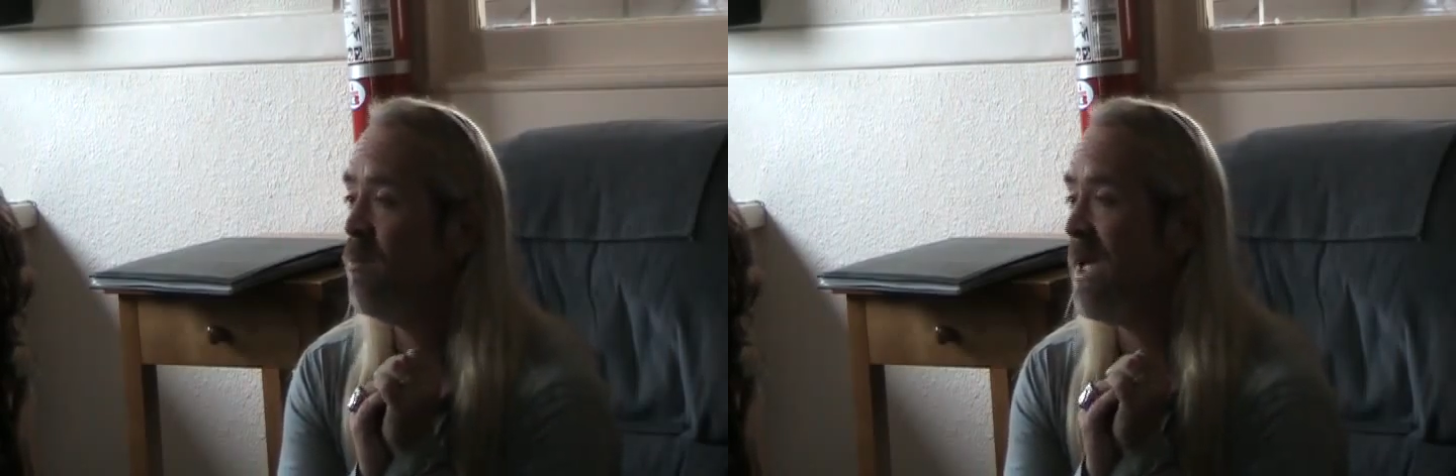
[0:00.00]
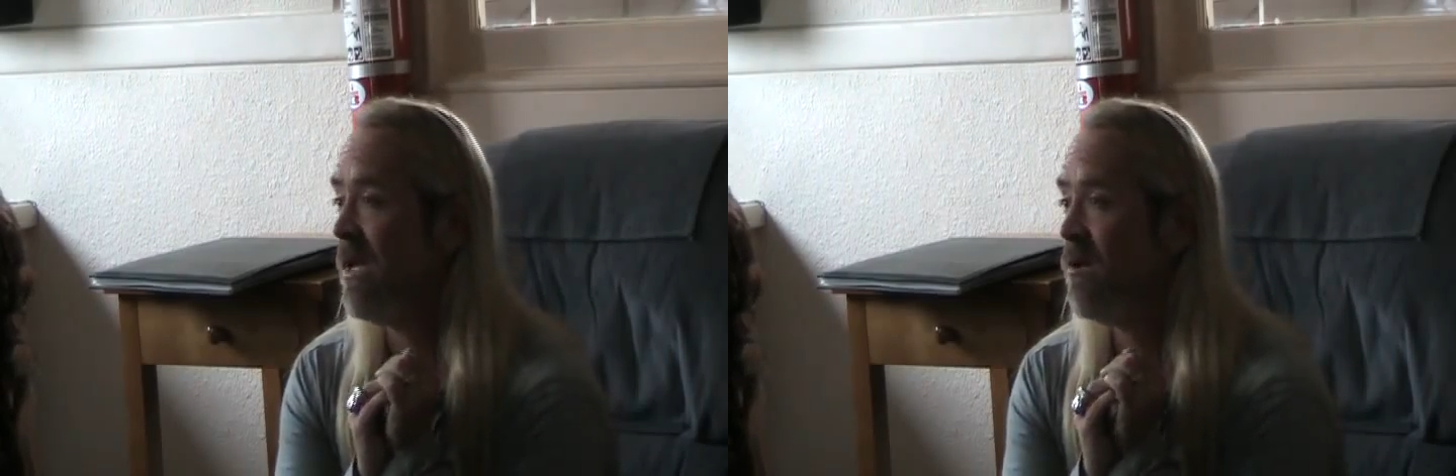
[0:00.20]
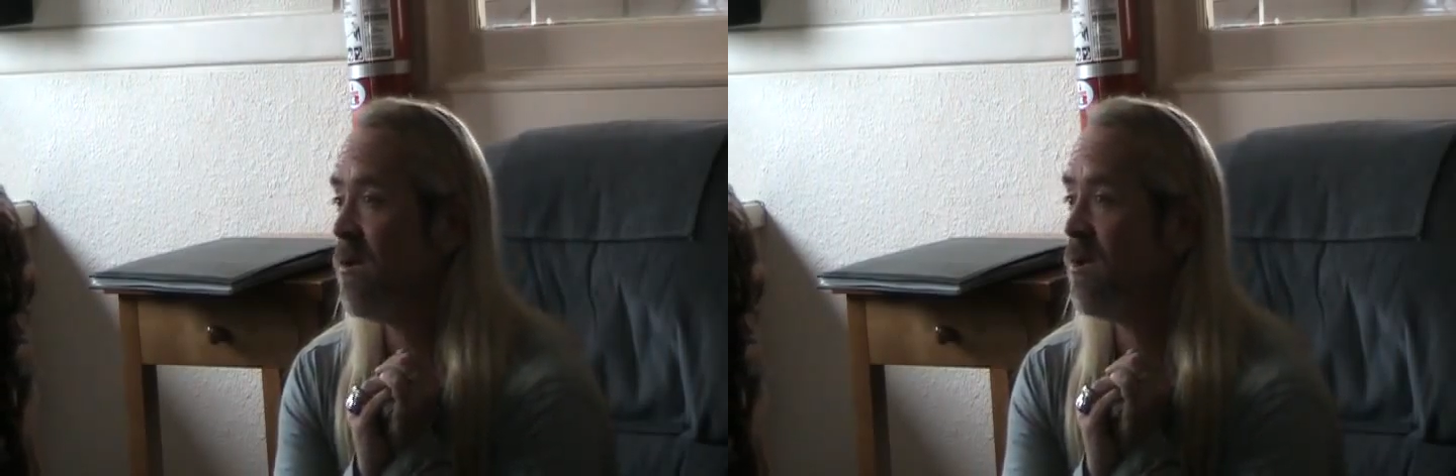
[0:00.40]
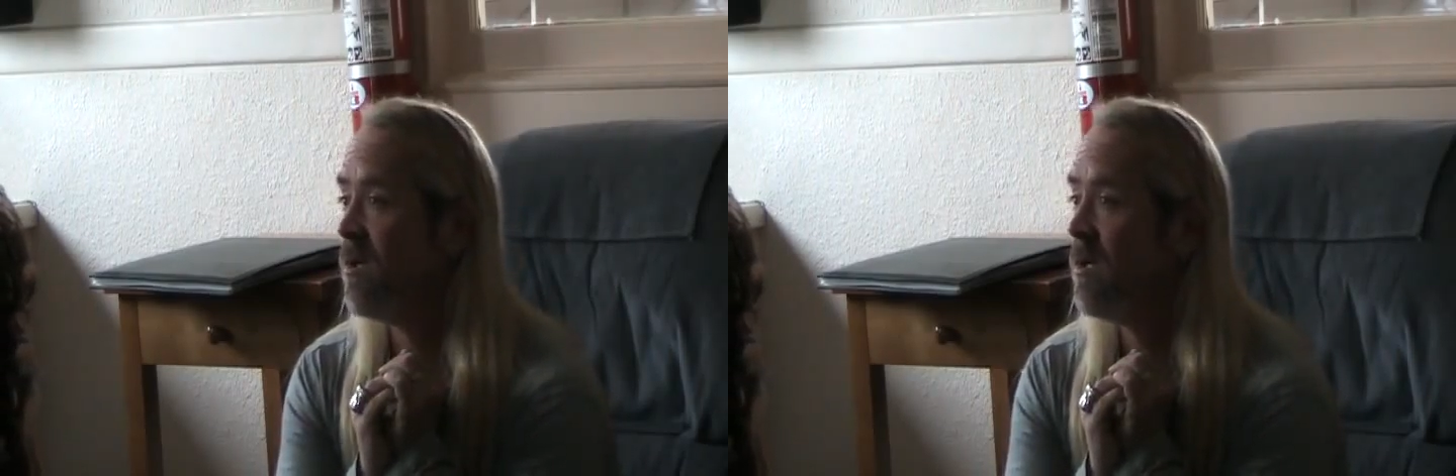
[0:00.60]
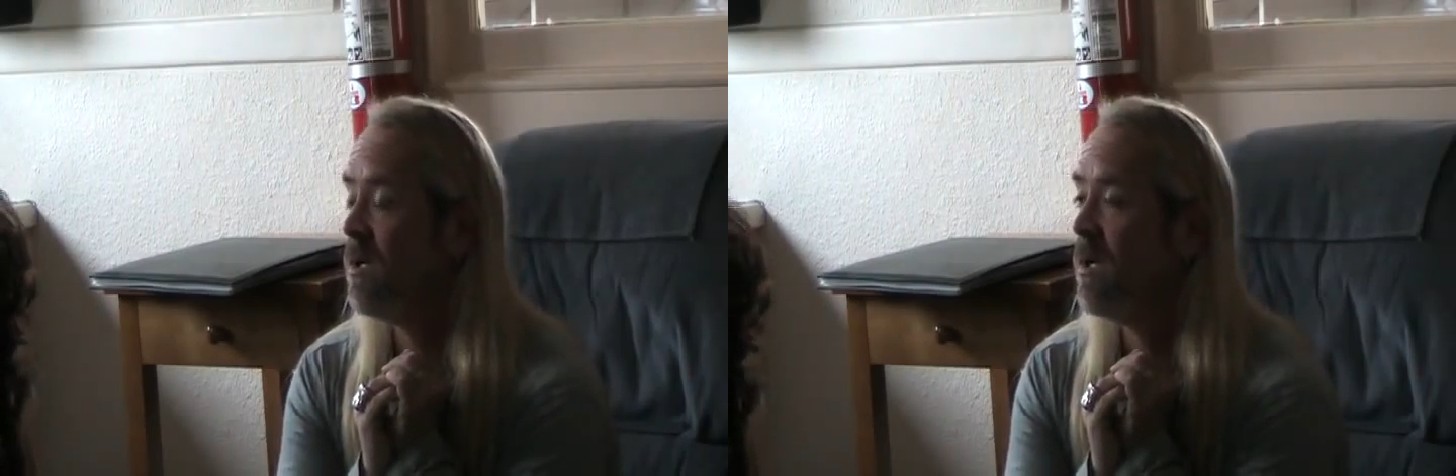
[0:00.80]
means
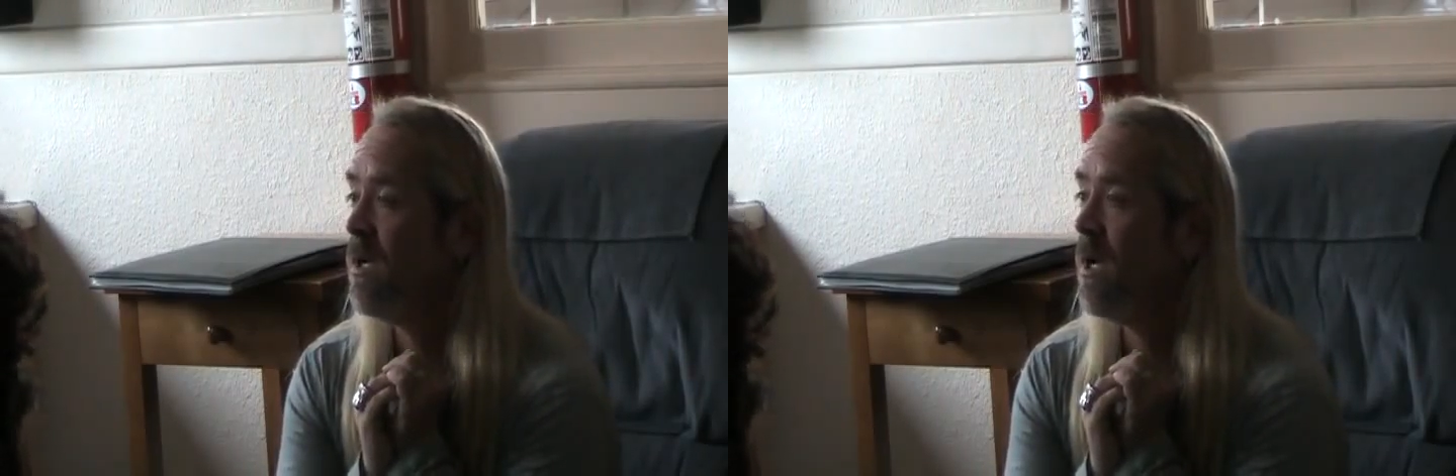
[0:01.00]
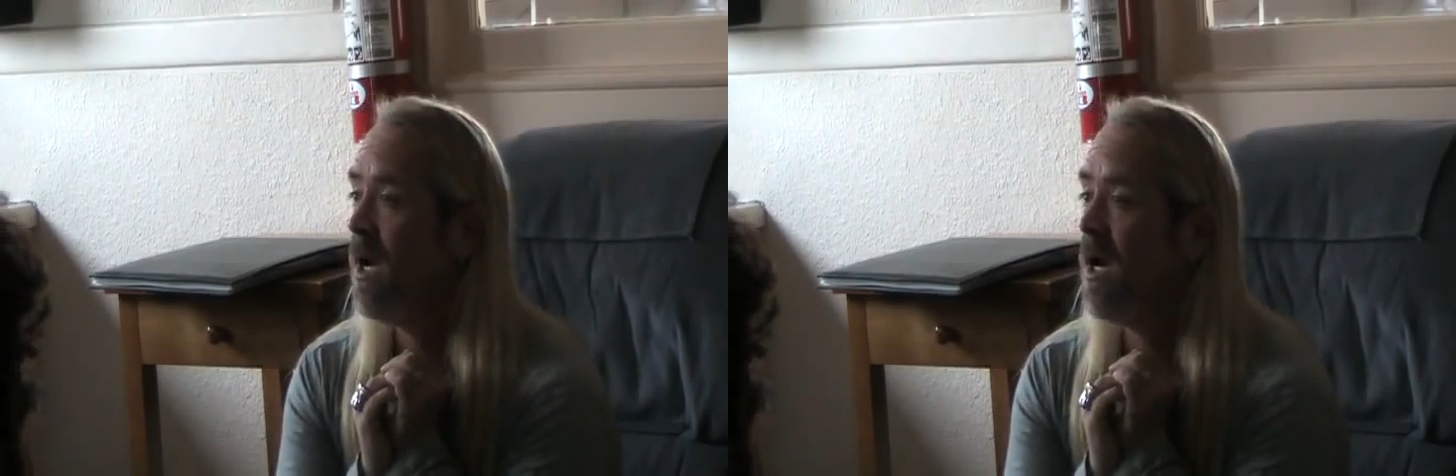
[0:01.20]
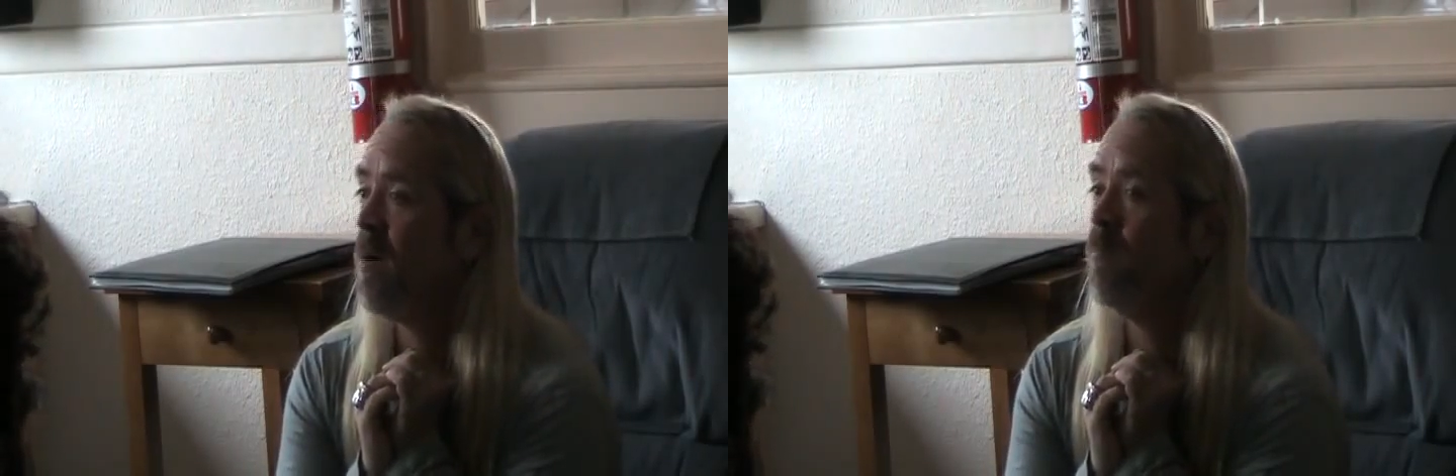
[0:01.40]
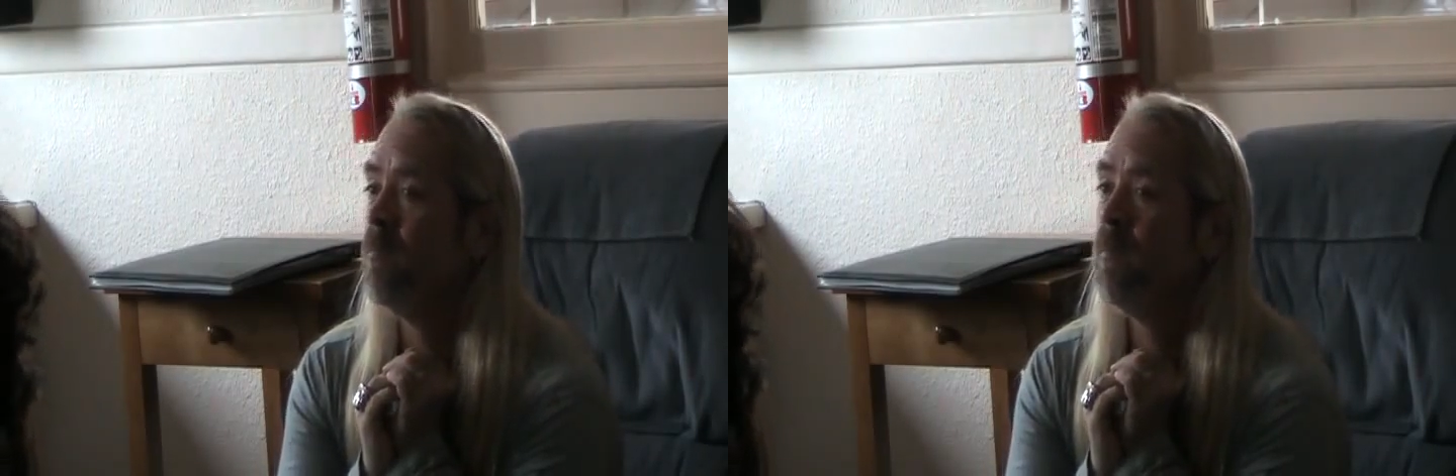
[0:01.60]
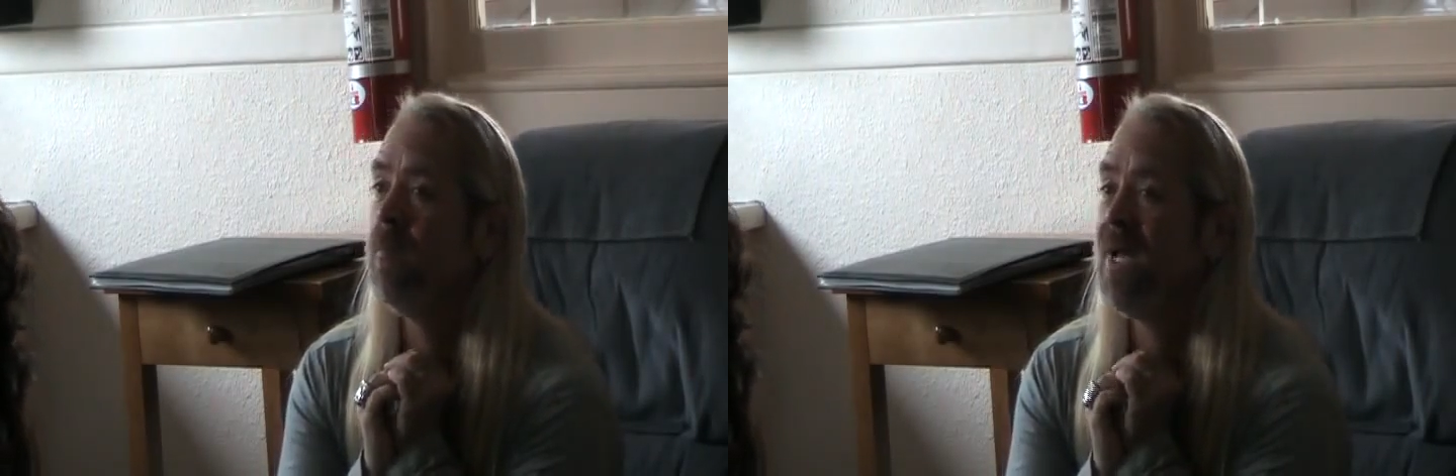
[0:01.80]

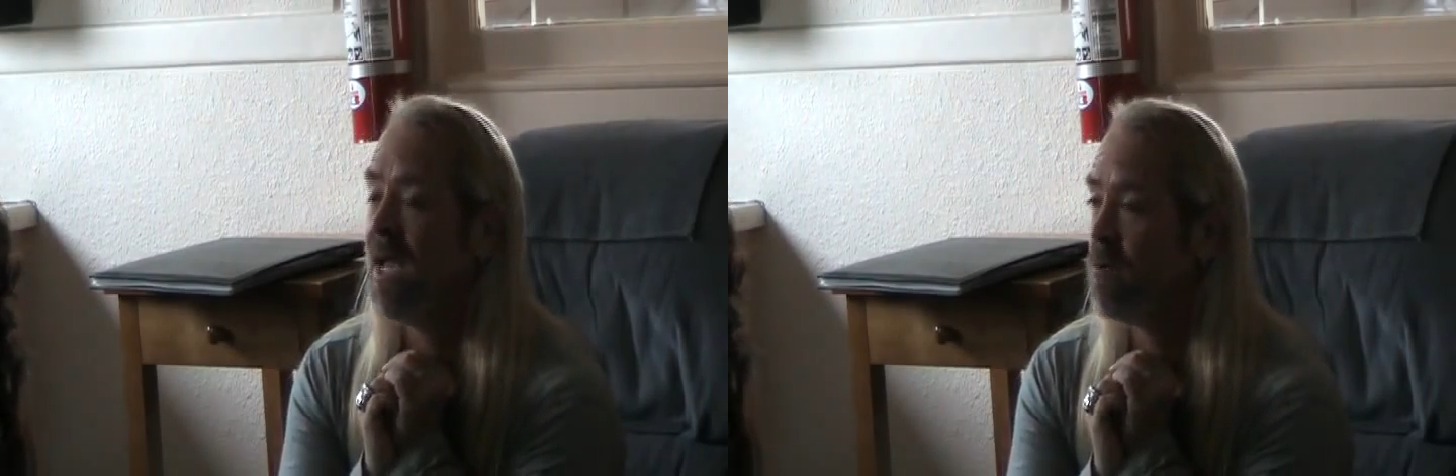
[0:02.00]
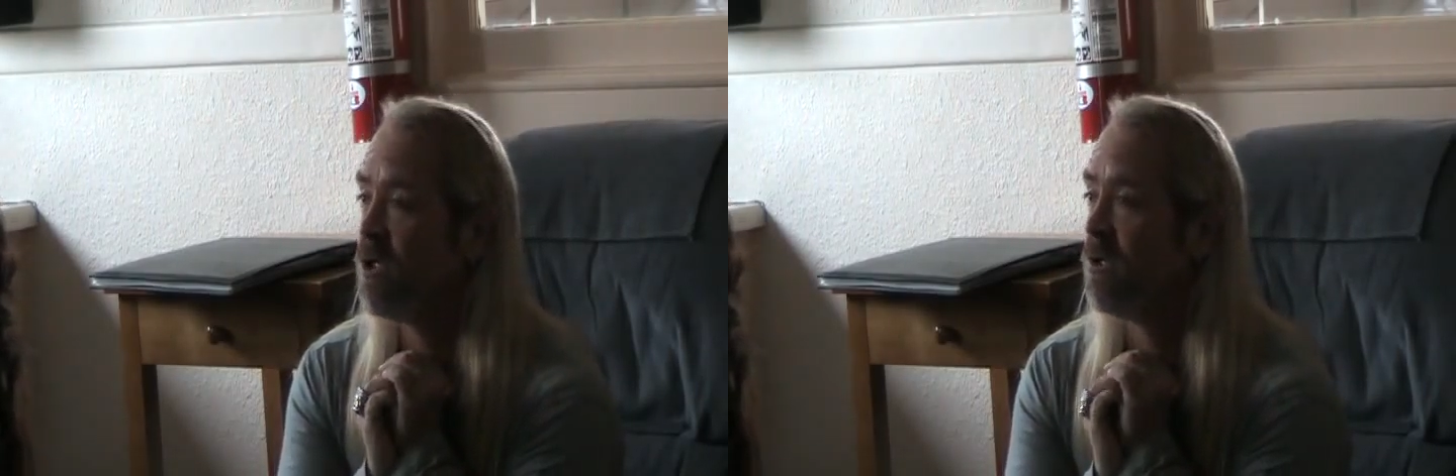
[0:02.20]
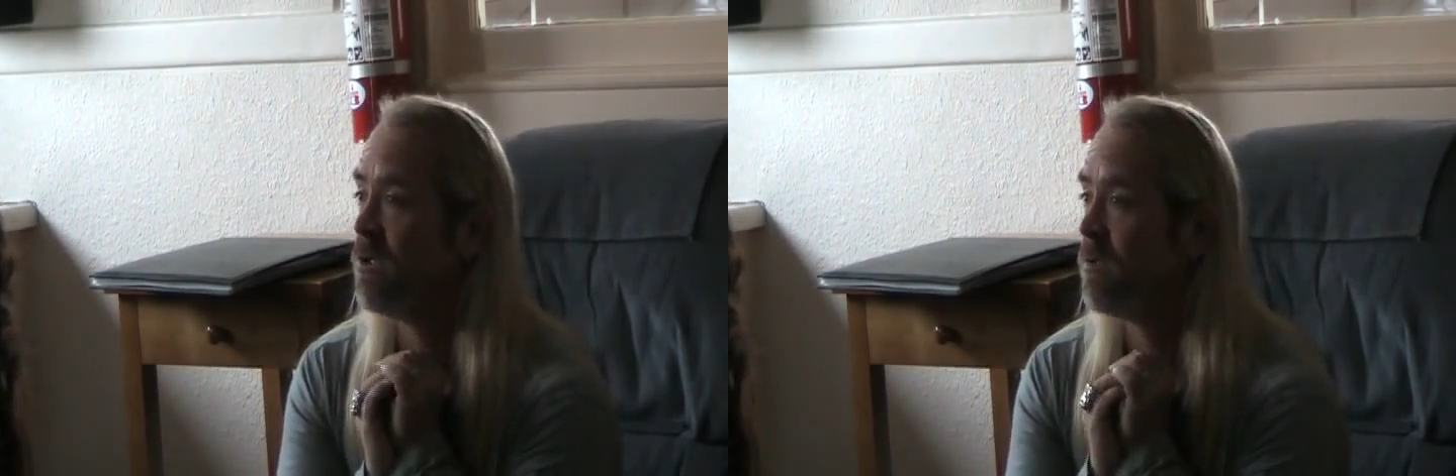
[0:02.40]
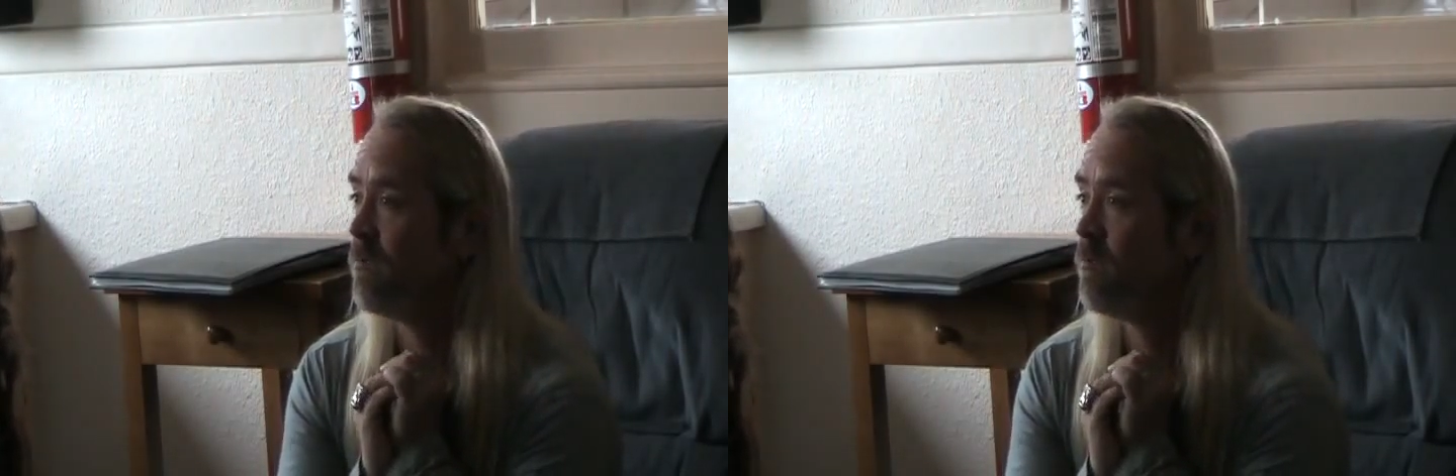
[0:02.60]
amateurs.